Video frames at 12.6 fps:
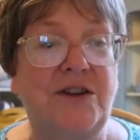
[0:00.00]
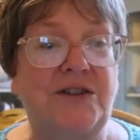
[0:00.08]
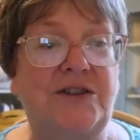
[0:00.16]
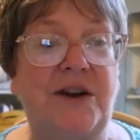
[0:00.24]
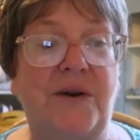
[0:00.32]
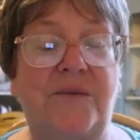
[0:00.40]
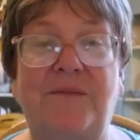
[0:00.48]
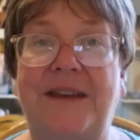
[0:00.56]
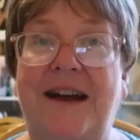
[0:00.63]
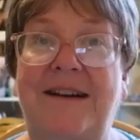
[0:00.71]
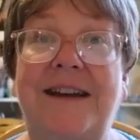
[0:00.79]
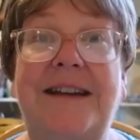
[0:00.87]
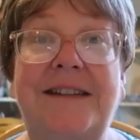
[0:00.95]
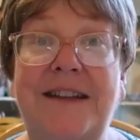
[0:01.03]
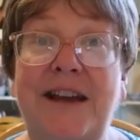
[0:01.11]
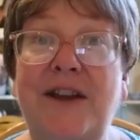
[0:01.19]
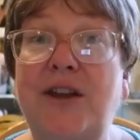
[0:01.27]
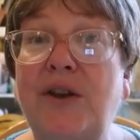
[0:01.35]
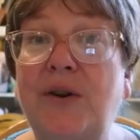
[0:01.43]
So yeah, it is a
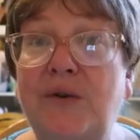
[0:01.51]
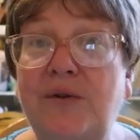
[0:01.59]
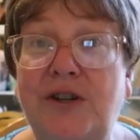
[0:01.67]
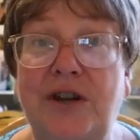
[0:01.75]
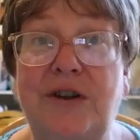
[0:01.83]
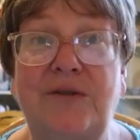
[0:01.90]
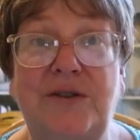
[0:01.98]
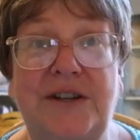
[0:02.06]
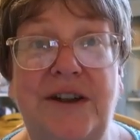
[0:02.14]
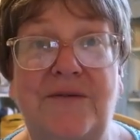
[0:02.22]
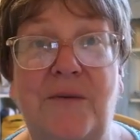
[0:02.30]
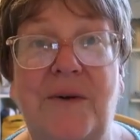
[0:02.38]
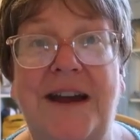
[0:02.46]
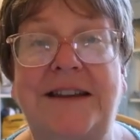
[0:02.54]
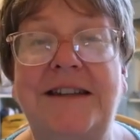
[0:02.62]
huge, huge giveaway.